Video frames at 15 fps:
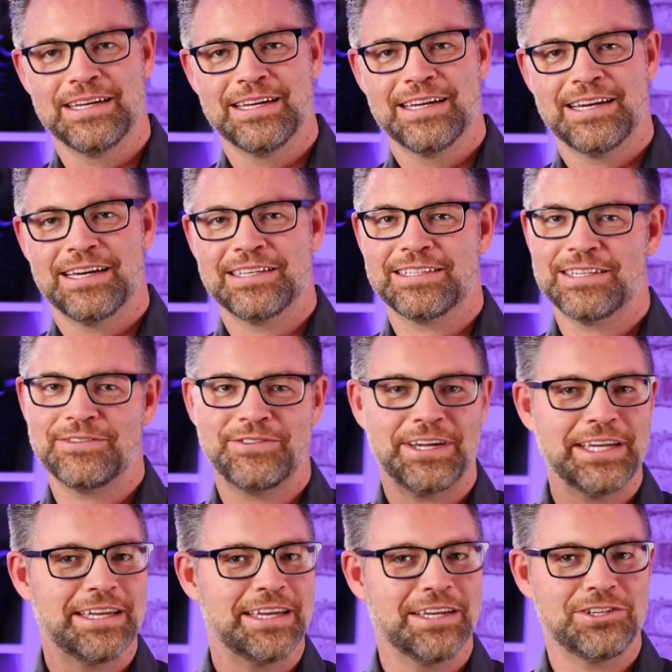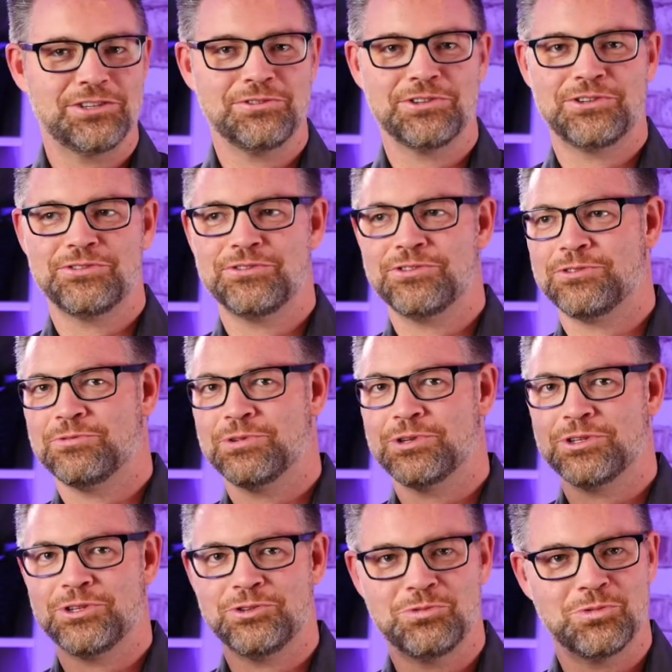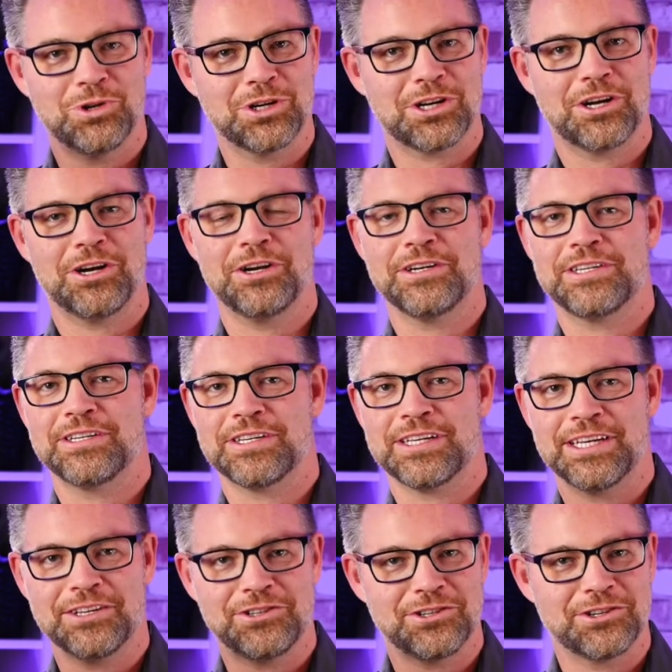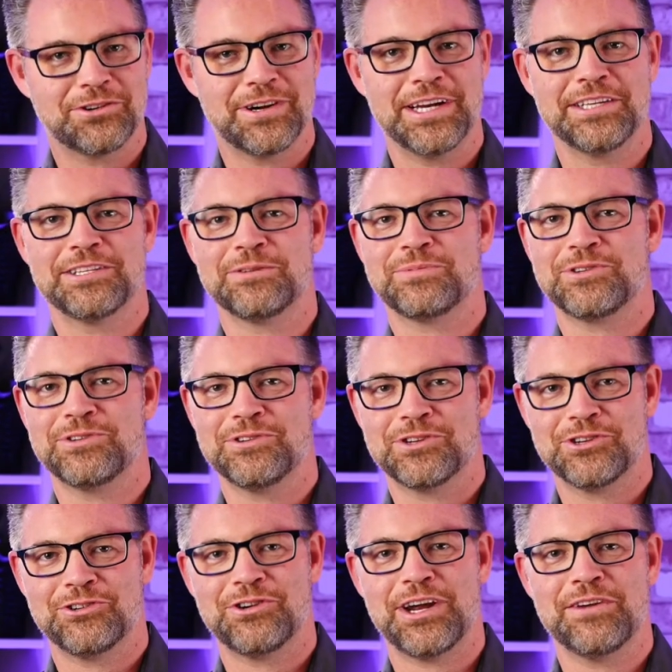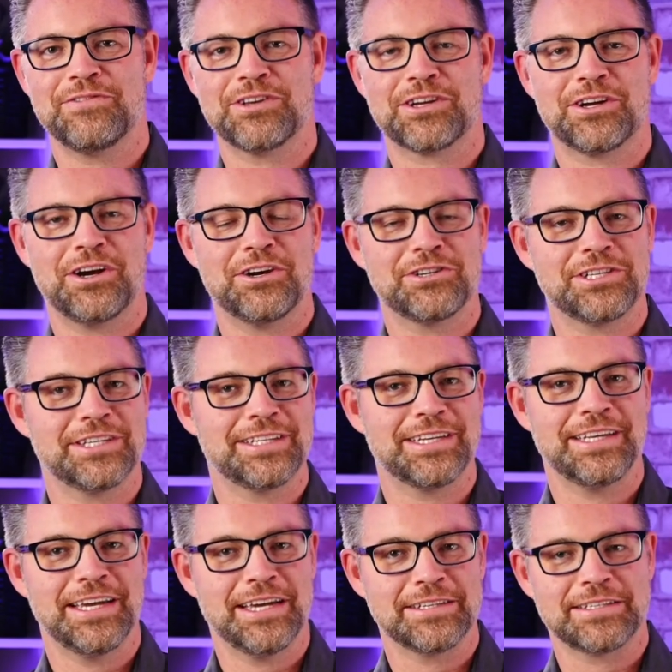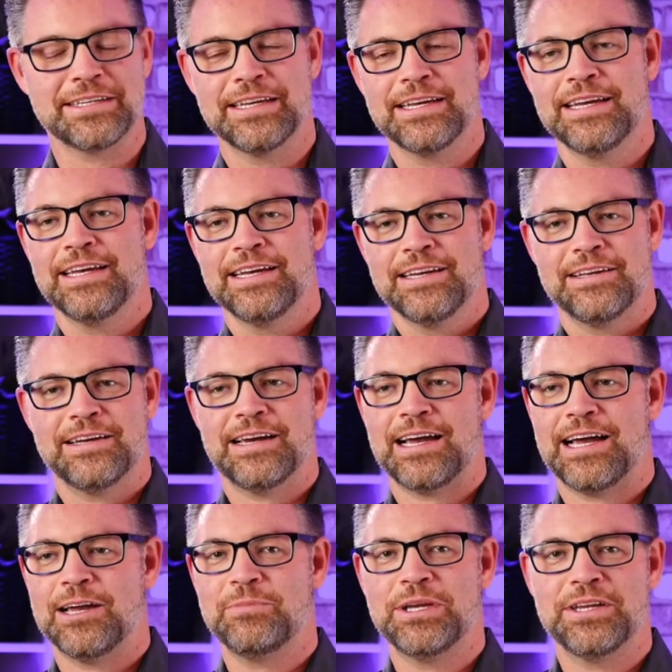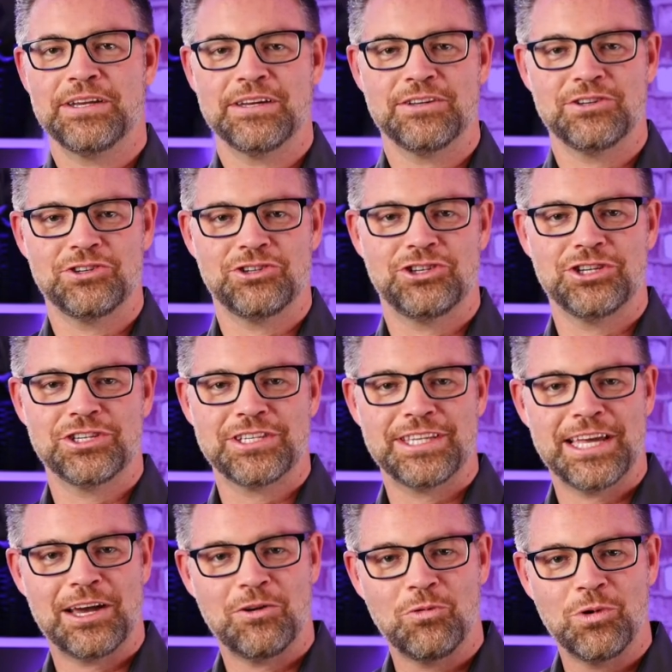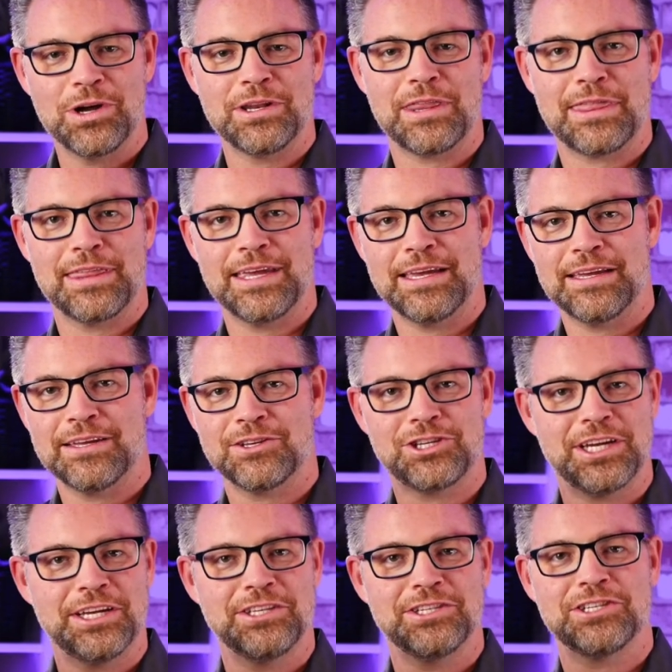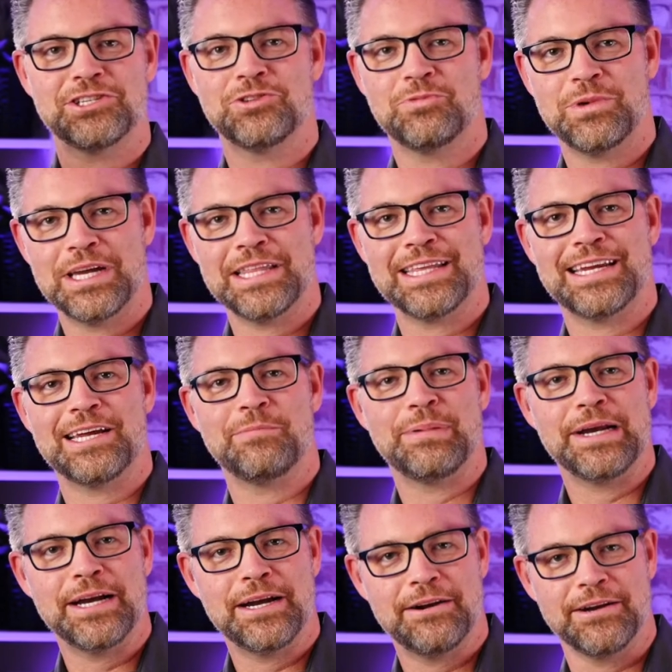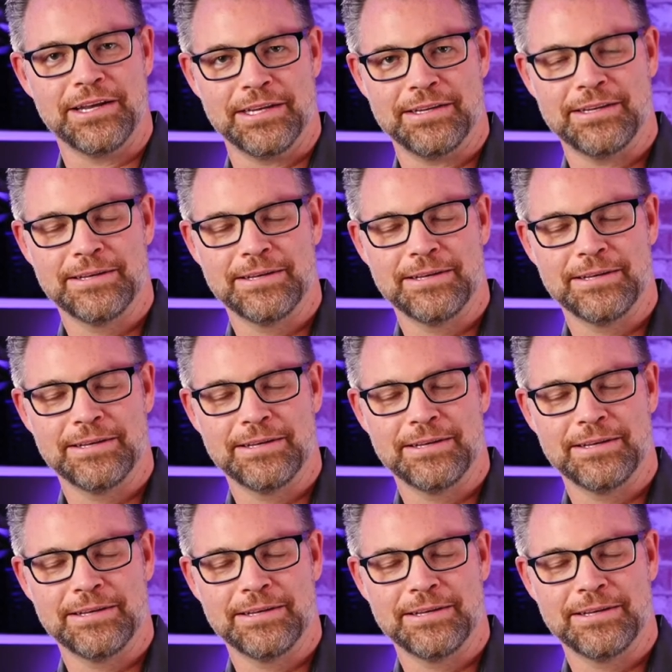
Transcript: I said, If I get you a tutor, will you work hard to get your grades up so you can drive the car? She said, Yes. I mean, just that one thing changes the way that I parent,